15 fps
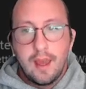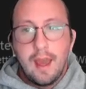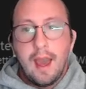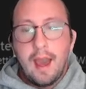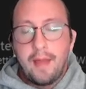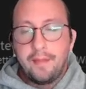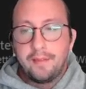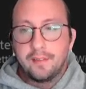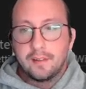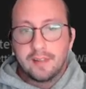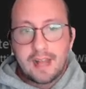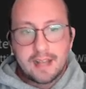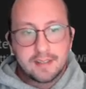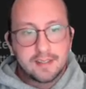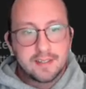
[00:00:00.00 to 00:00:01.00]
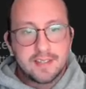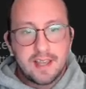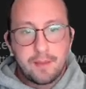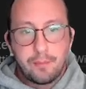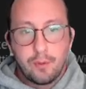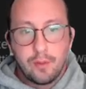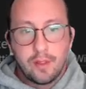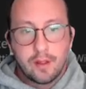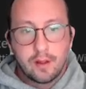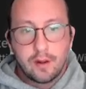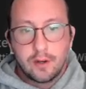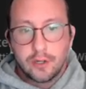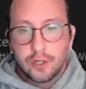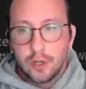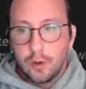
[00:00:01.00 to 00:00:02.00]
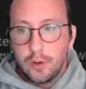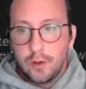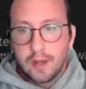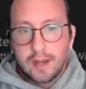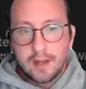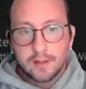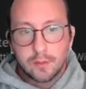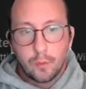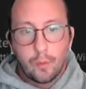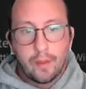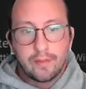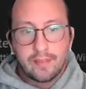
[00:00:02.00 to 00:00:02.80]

And then the last example that I'm going to show you guys was